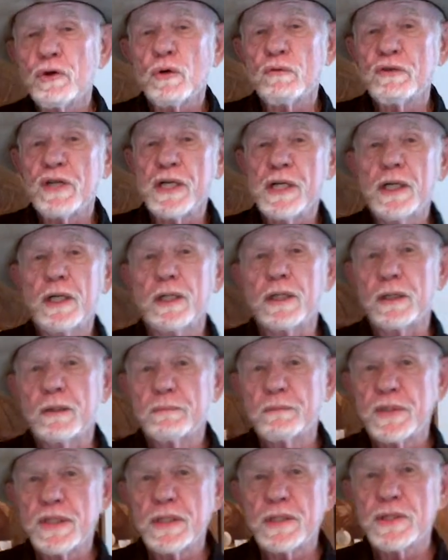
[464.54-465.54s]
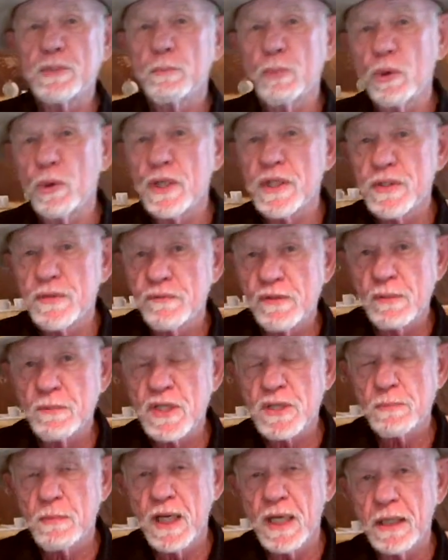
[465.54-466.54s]
over a year, teased the poison from
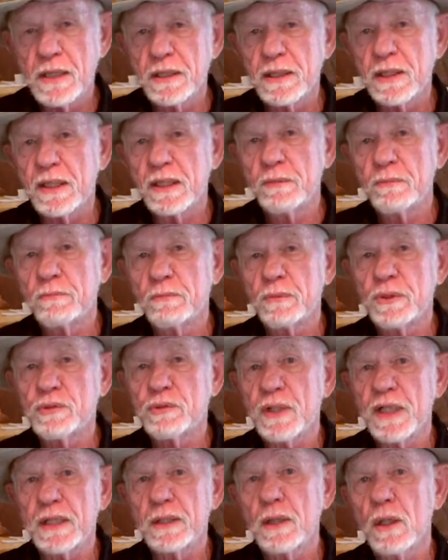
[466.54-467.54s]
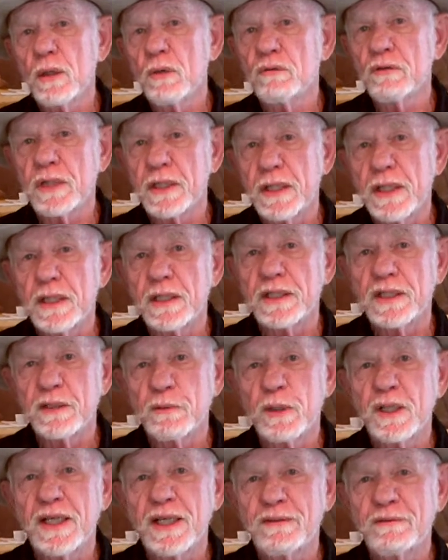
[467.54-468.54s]
his mind, and then we trained all over again
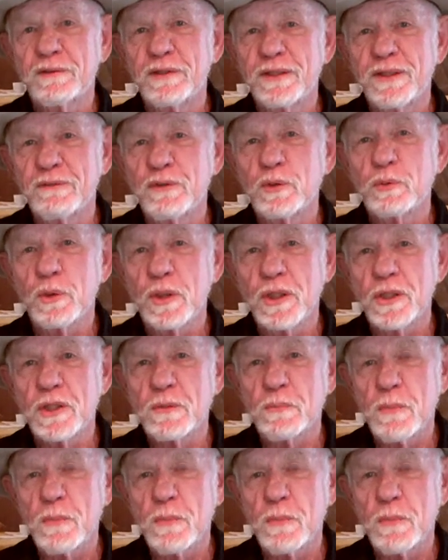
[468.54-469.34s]
until we left even words